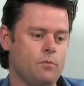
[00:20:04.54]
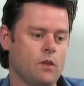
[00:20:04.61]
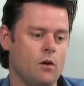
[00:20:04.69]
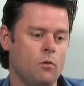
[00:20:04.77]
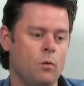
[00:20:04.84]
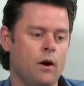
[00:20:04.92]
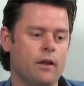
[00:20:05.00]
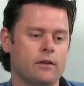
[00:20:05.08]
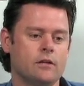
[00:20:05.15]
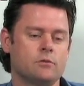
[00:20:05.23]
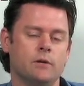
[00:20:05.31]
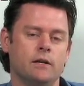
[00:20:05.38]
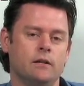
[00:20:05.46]
one of the
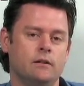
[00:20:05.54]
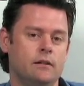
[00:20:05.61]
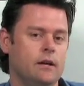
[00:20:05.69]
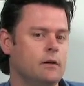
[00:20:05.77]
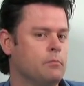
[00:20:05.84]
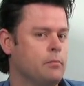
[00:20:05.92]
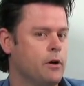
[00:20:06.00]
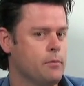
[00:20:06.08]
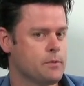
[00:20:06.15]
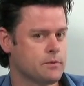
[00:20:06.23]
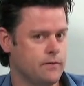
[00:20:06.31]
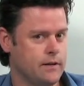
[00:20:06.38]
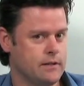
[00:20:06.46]
things we didn't
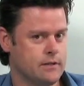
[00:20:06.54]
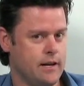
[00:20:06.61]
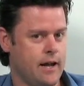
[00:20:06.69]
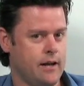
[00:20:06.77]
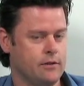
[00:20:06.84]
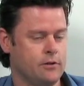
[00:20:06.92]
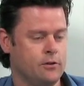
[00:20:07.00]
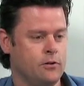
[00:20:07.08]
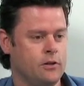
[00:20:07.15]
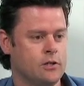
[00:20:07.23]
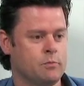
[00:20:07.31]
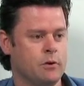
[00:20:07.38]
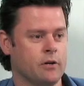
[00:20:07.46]
purposefully set out to do
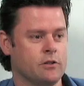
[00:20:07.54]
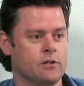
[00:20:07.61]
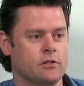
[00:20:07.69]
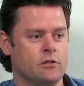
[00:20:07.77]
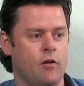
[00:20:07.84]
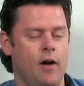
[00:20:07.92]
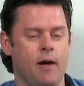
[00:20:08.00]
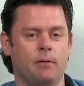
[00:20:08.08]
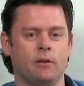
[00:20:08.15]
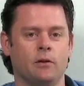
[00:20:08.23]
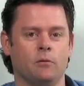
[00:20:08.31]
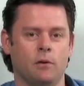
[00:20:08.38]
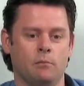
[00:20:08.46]
this, but it just so
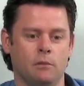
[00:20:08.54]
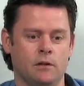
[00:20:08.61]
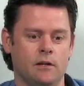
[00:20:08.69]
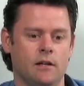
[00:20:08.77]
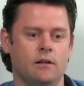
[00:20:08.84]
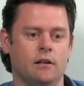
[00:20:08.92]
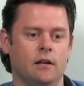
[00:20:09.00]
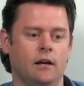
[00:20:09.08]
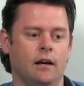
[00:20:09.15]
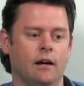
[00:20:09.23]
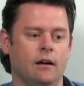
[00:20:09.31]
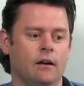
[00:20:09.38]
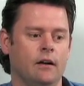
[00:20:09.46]
happened that when we did
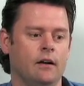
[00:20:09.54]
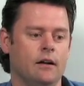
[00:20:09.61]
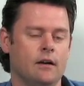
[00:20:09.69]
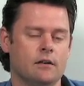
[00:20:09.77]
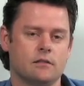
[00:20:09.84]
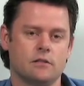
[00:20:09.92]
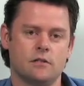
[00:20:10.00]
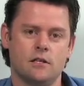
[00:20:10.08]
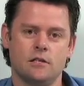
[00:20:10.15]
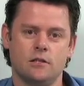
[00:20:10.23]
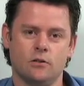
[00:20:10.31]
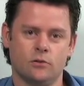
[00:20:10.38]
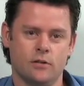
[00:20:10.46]
the
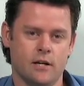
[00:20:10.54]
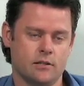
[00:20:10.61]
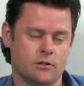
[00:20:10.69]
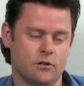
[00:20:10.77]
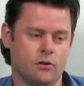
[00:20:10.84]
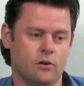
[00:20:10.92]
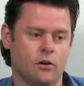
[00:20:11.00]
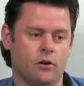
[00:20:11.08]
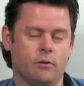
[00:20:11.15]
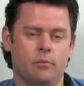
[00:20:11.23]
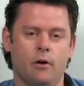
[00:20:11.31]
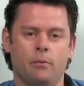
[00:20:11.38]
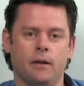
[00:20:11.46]
statistical tests on the
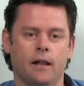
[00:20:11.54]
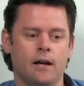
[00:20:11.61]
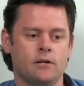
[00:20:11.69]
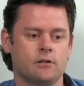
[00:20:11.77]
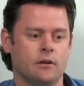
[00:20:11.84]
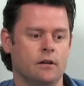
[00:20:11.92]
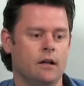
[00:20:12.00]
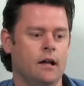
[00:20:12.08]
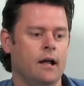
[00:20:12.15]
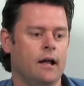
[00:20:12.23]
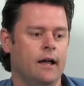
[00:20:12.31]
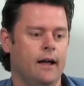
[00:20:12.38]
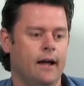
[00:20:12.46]
population,
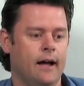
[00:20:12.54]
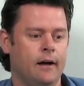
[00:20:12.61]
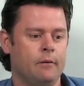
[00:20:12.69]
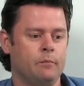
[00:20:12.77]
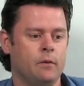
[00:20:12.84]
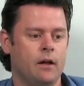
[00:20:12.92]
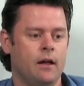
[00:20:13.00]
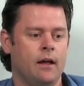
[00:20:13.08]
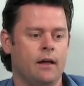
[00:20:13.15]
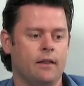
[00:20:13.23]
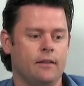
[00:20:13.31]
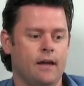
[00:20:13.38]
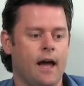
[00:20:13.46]

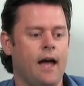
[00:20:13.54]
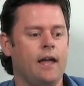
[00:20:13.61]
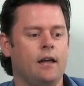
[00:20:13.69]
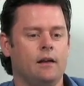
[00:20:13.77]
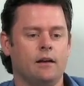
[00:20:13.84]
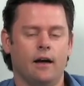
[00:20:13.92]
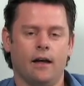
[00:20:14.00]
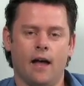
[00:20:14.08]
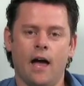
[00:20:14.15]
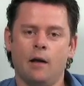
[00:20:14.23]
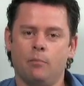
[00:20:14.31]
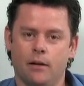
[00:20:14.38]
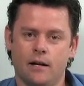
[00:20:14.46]
the
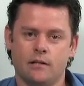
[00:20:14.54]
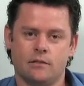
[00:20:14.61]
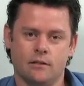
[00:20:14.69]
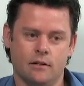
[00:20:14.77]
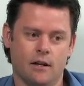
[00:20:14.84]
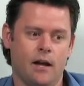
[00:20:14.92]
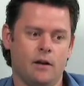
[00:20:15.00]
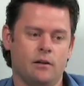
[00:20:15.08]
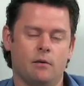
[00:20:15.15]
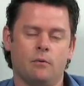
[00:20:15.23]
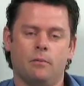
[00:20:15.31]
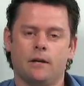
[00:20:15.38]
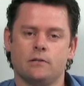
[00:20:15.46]
A plus and A
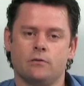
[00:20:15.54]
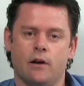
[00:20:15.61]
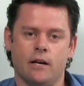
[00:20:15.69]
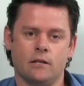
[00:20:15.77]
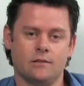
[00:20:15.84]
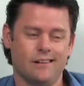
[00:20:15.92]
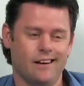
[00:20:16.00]
double plus ratings